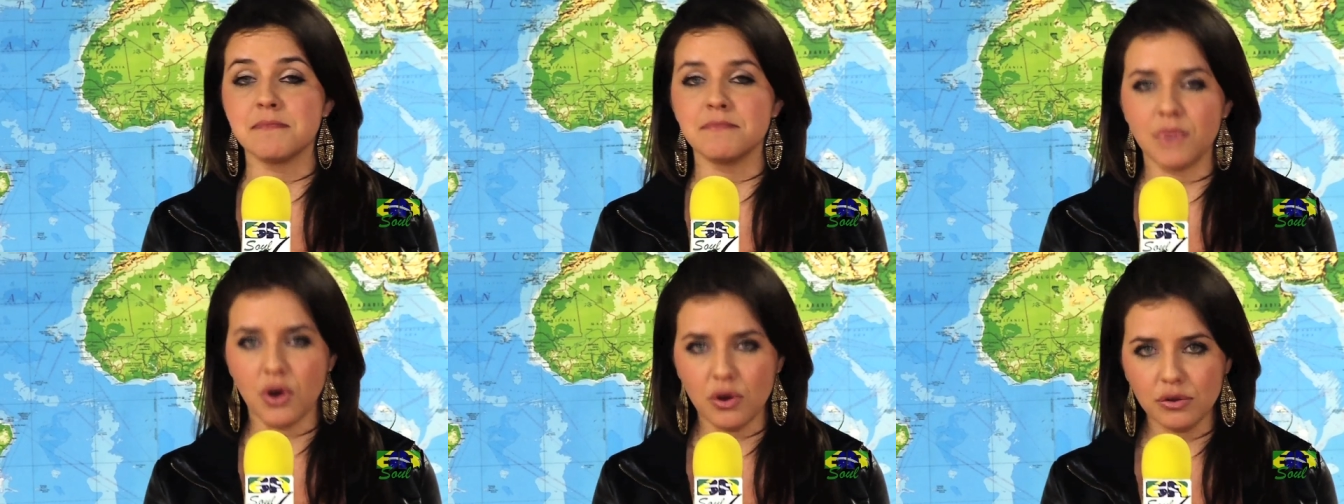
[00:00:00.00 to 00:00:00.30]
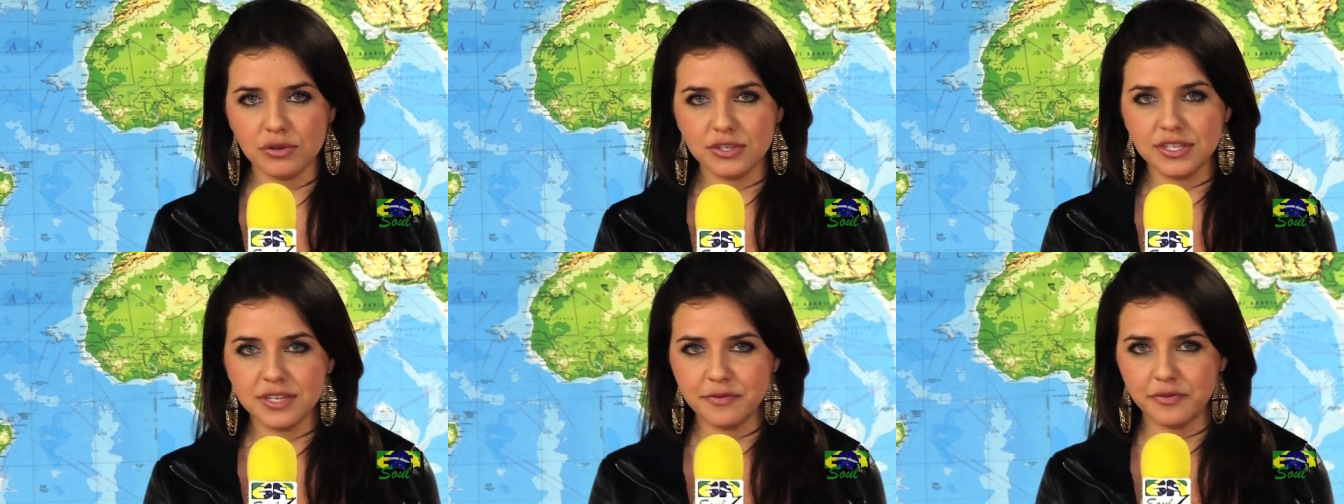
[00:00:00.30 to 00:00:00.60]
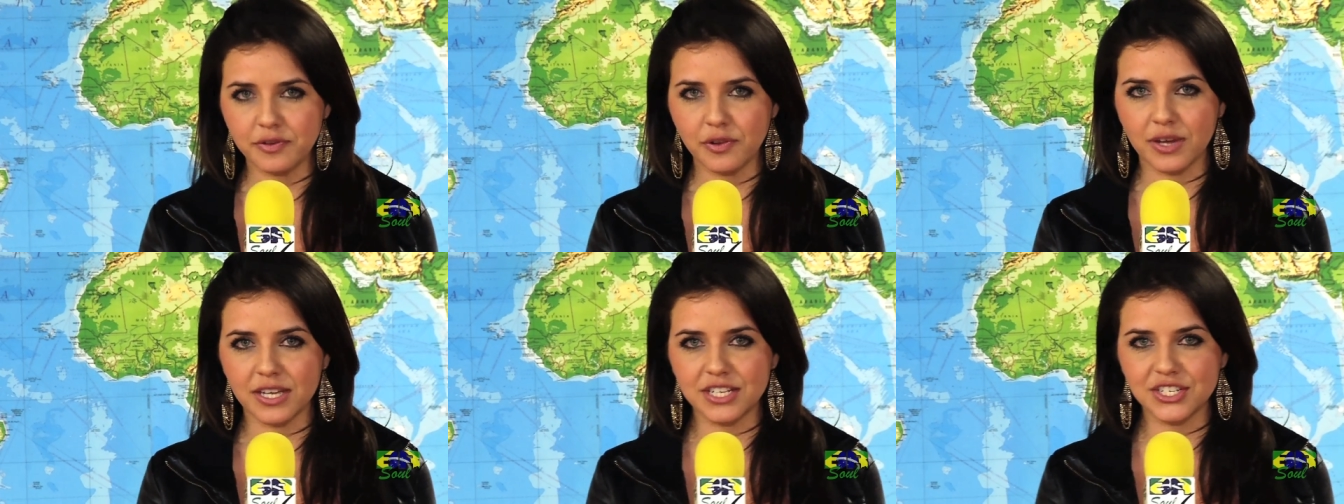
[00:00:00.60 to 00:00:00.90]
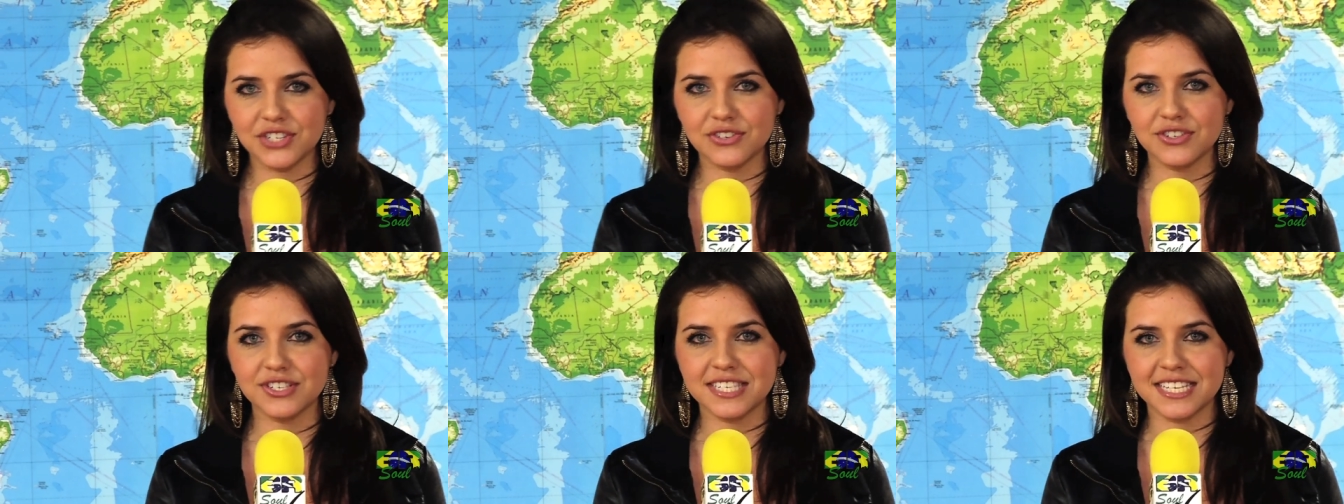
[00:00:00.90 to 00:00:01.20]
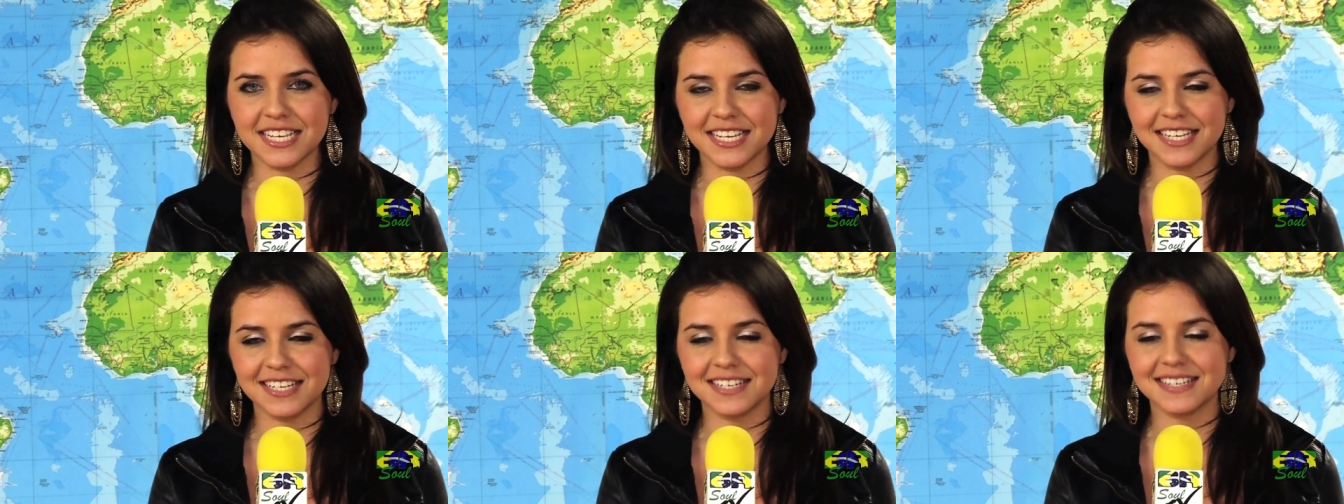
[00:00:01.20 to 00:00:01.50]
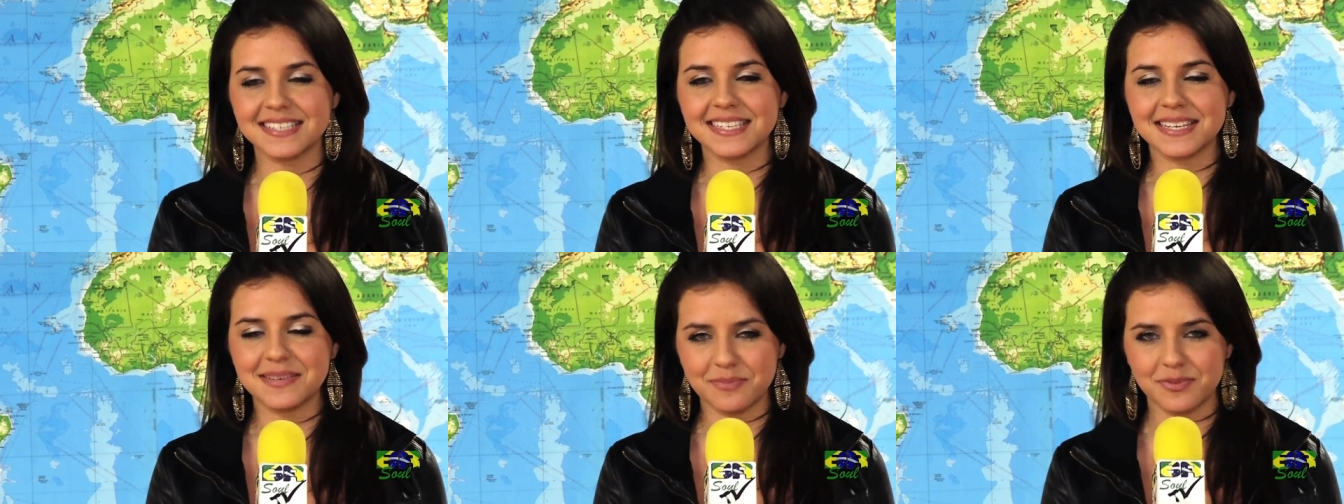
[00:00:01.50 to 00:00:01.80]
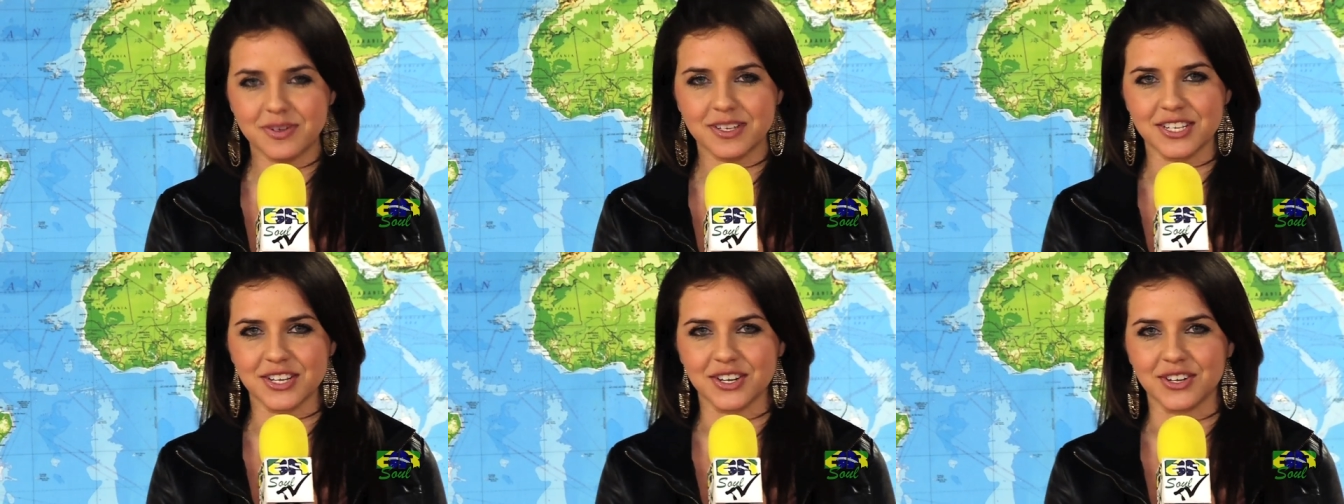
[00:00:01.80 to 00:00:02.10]
and most influential singers in
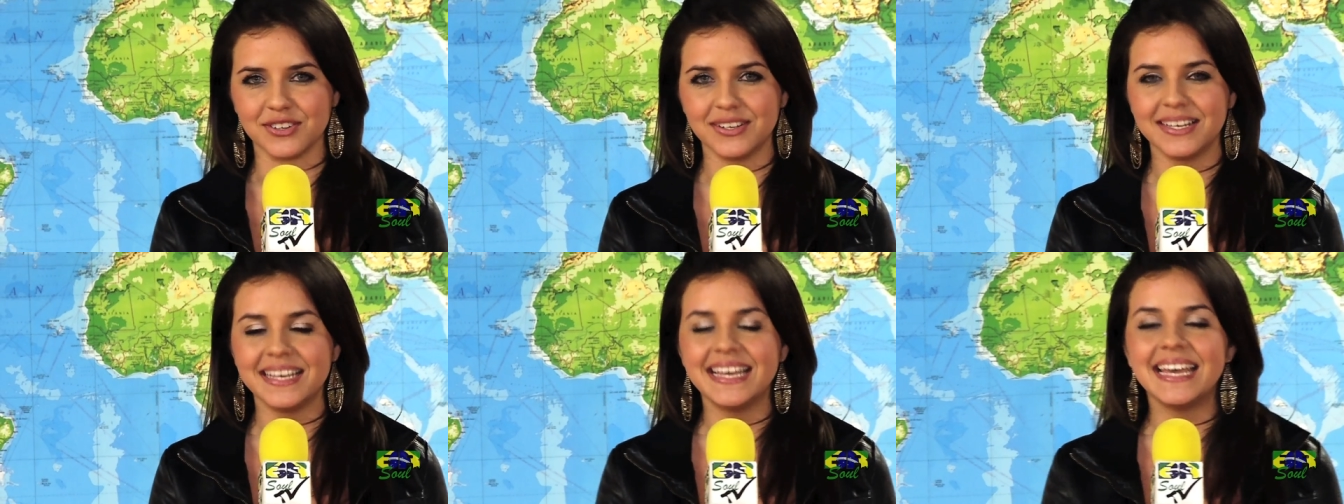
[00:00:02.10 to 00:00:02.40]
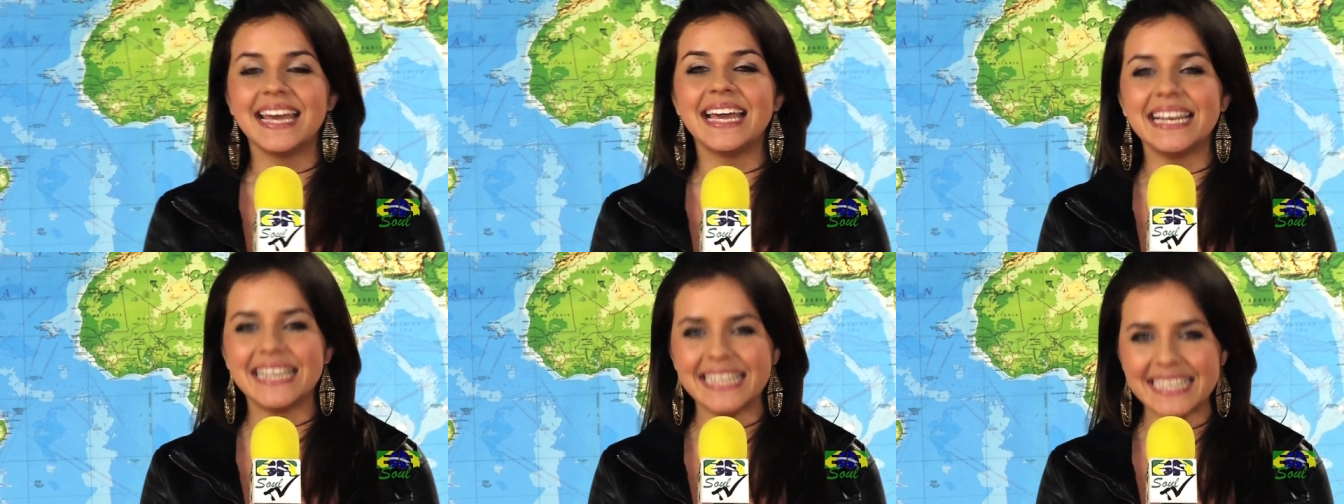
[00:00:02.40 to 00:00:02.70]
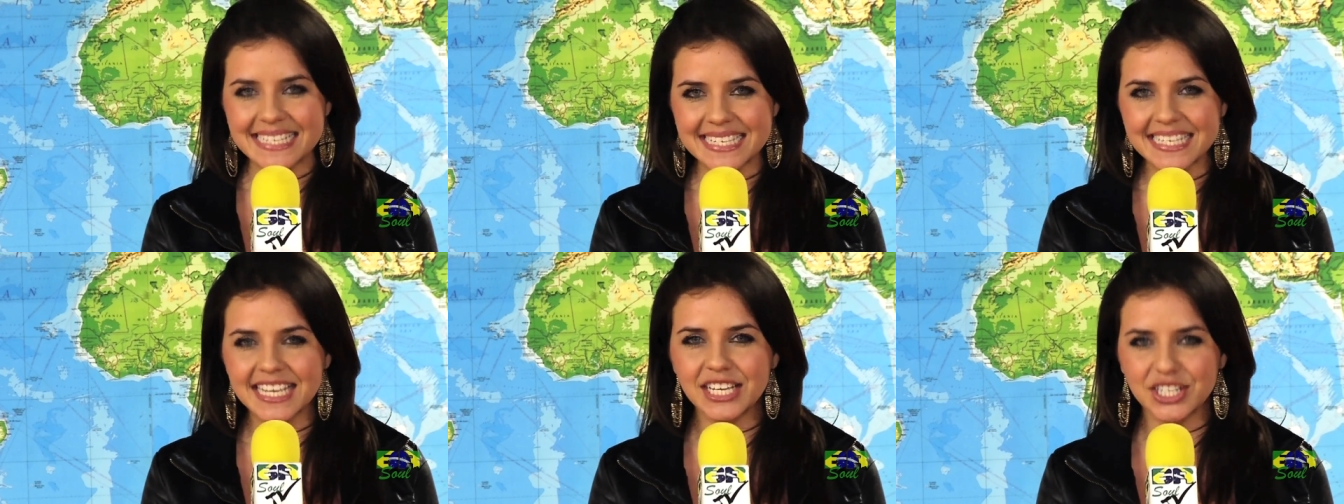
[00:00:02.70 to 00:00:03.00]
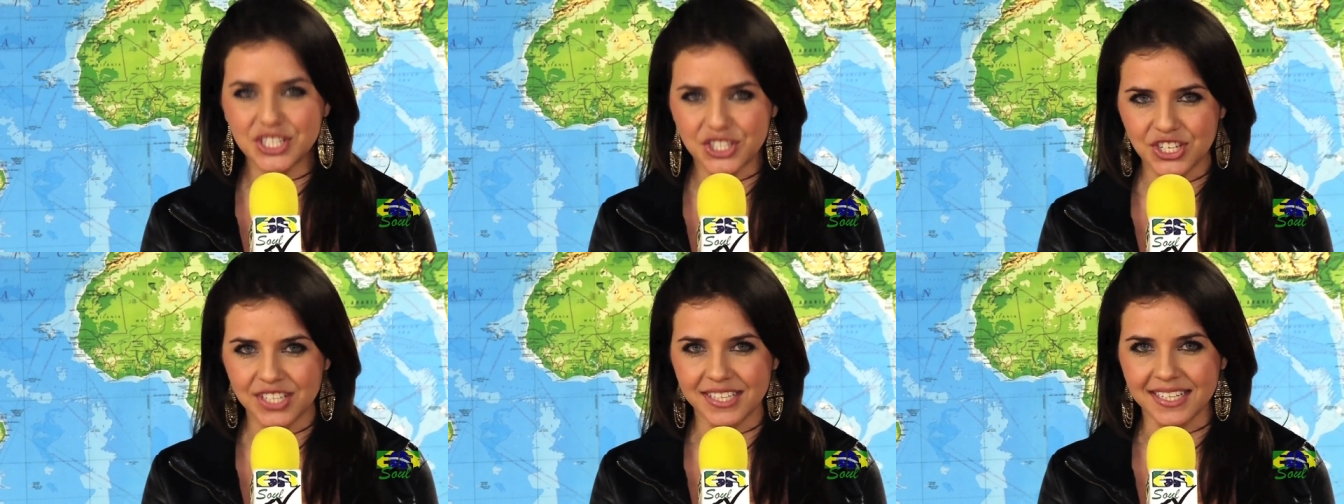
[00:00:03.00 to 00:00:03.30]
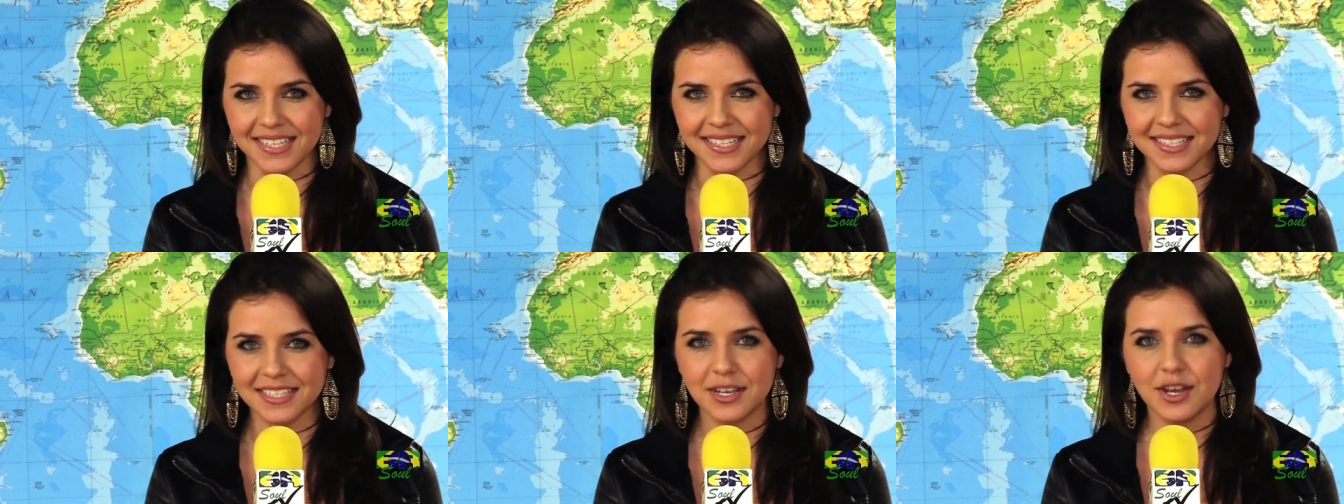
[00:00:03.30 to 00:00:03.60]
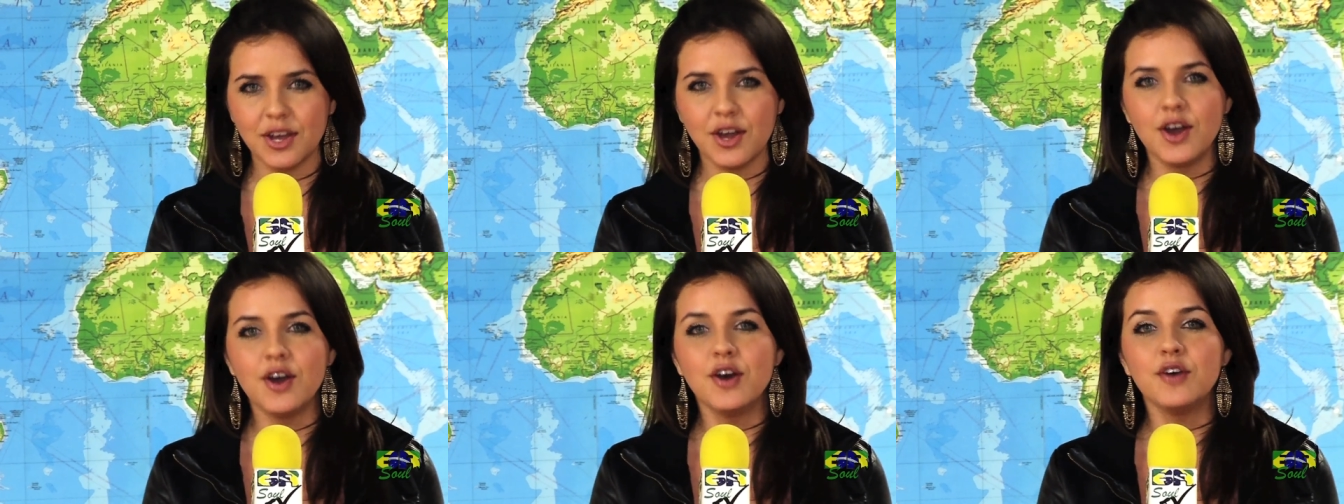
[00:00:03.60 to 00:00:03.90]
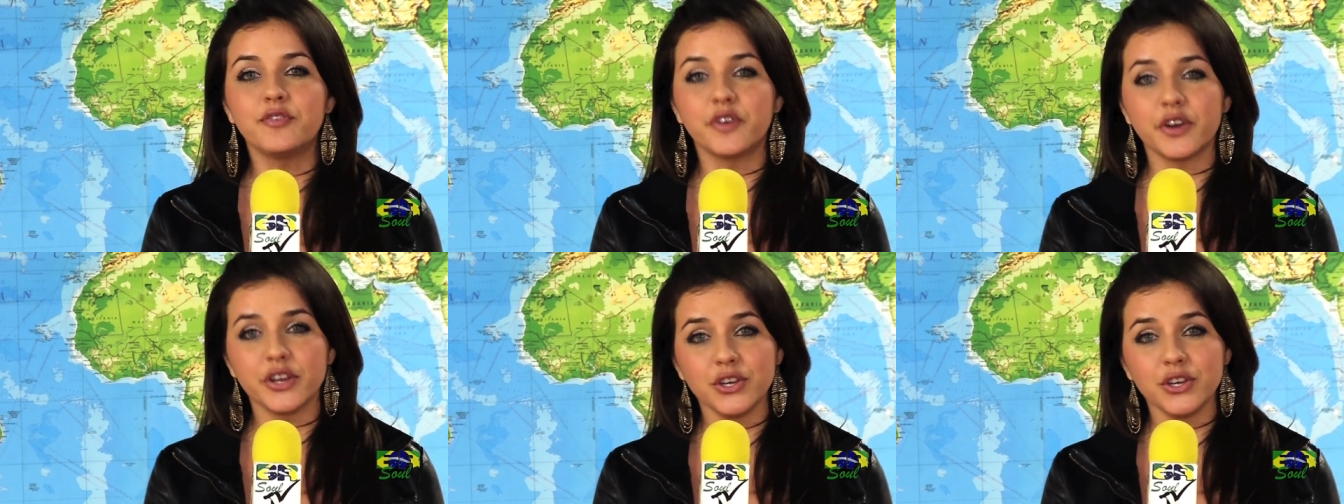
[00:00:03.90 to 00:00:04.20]
Brazil, Elis Regina. For